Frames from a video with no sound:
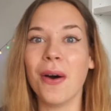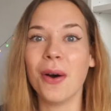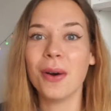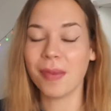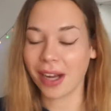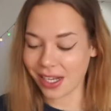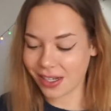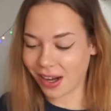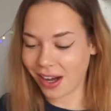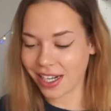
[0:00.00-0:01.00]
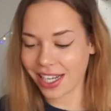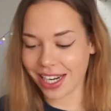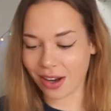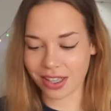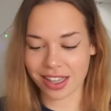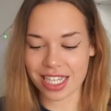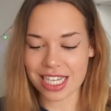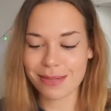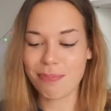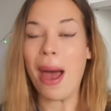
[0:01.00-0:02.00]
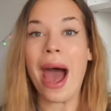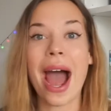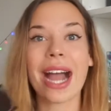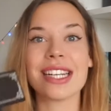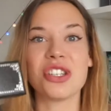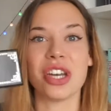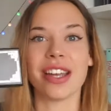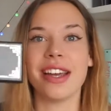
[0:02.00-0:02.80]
Oh my god, this packaging,